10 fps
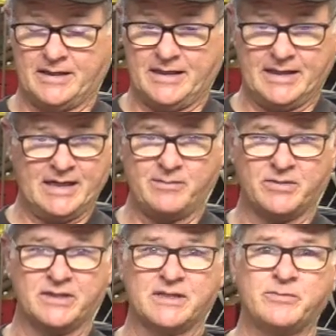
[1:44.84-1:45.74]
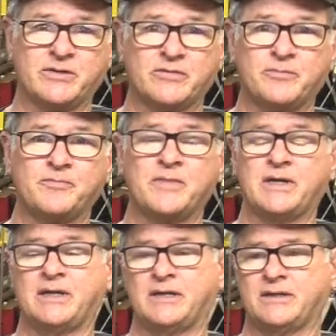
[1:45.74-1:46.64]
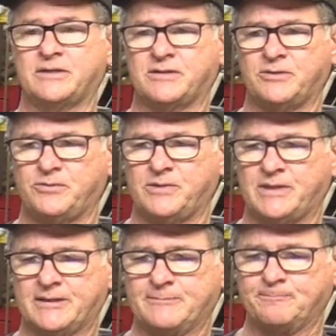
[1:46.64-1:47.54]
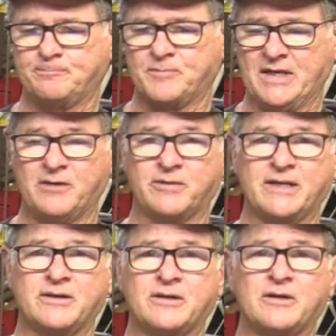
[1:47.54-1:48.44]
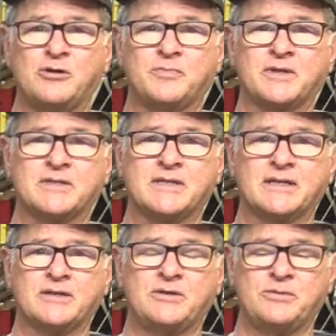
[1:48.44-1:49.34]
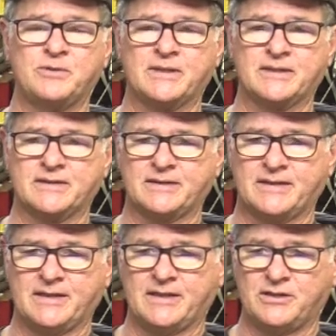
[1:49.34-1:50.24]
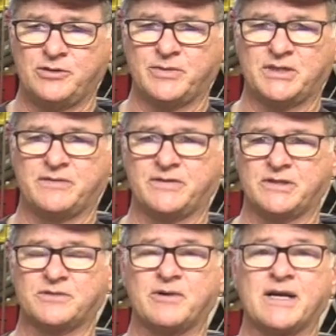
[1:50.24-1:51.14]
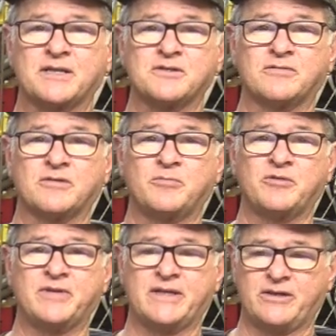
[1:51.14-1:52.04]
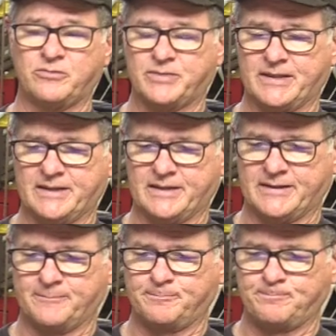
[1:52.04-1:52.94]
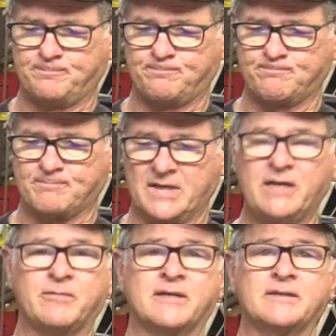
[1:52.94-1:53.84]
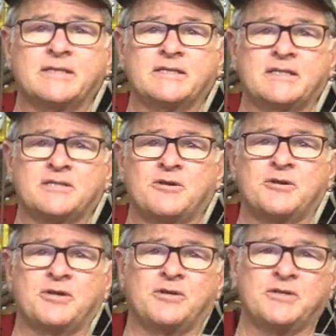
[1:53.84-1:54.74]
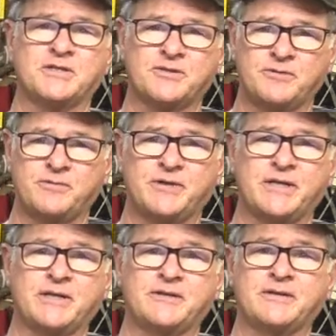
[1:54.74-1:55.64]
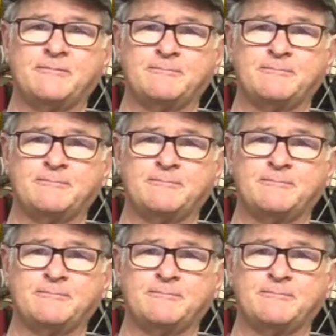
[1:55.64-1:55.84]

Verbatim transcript: and I'm in some of them. So um, anyway, I, I, hope it's not too uh, too much of a distraction from the video. But uh, anyway, let's get started on this 3100.